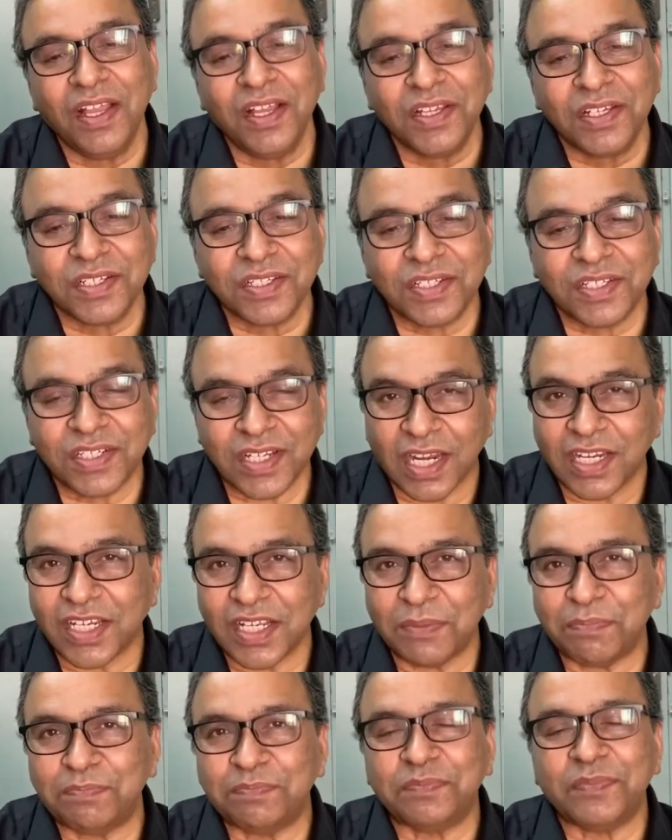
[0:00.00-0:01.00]
Shut
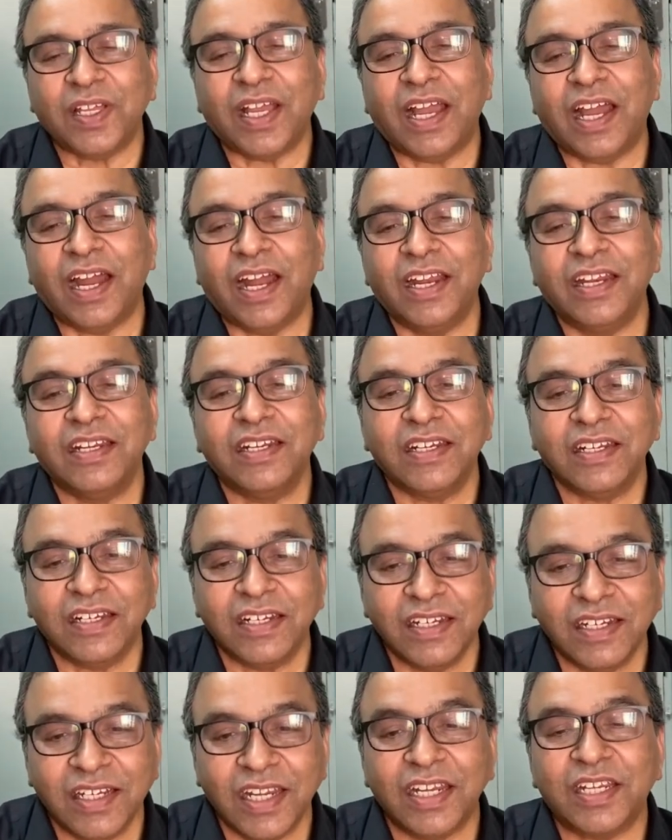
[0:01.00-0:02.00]
up and
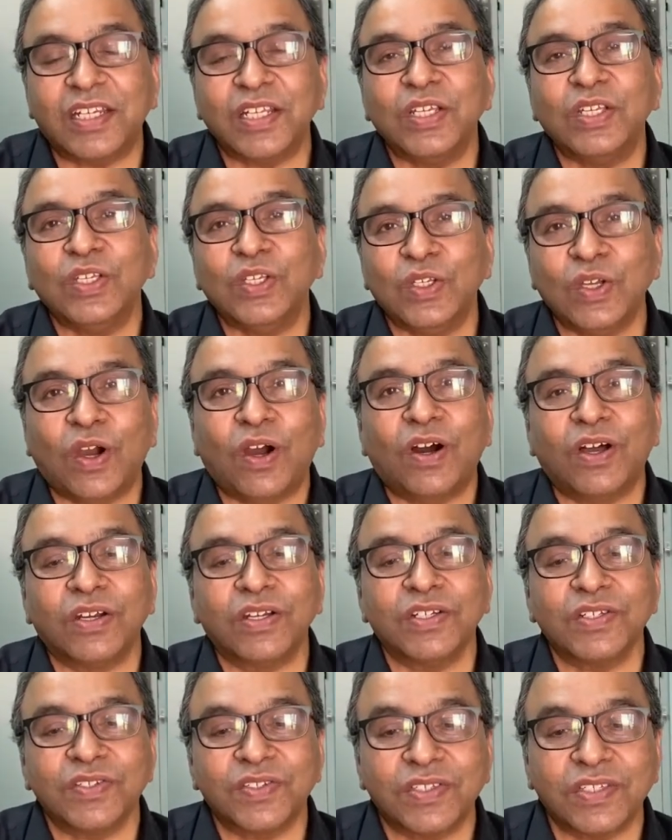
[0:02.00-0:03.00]
let your
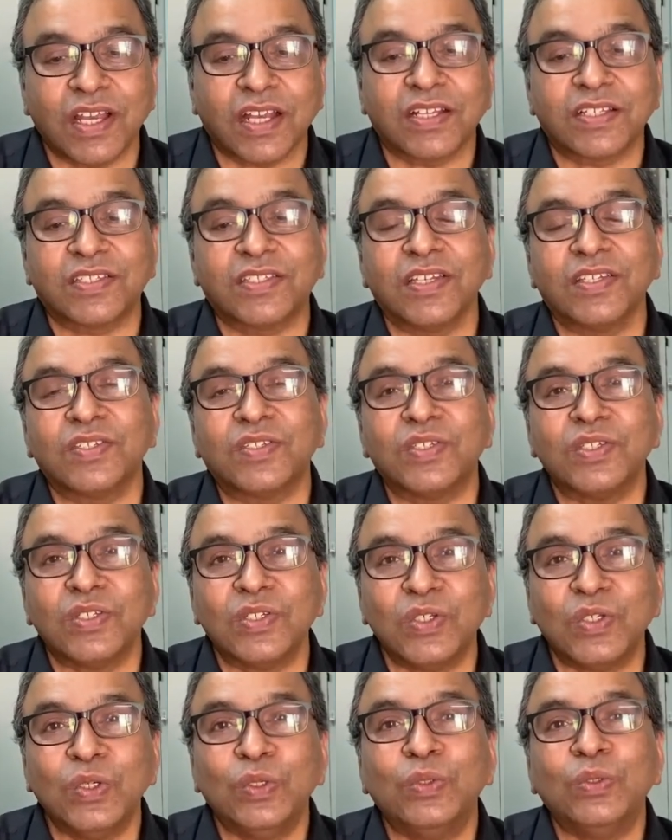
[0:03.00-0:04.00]
success
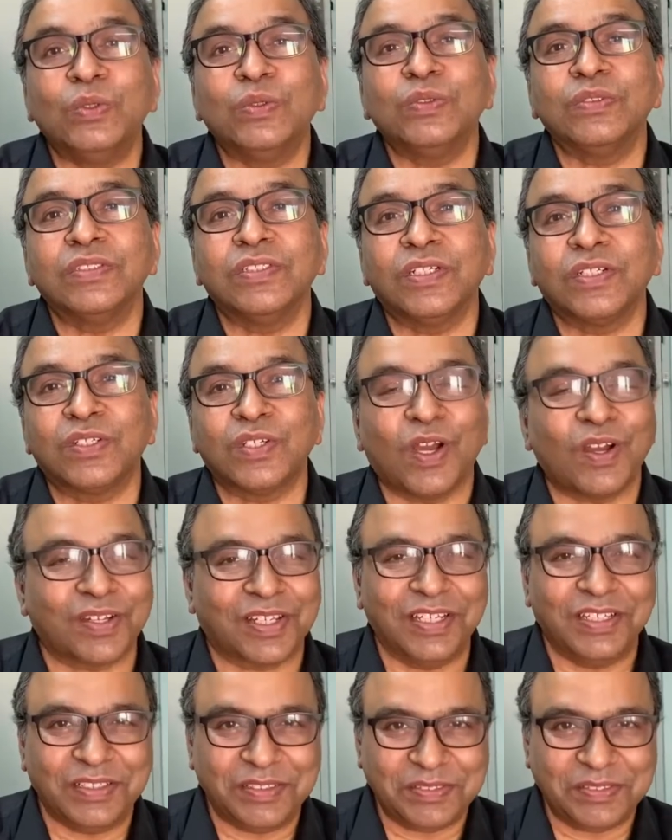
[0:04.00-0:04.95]
do the talking.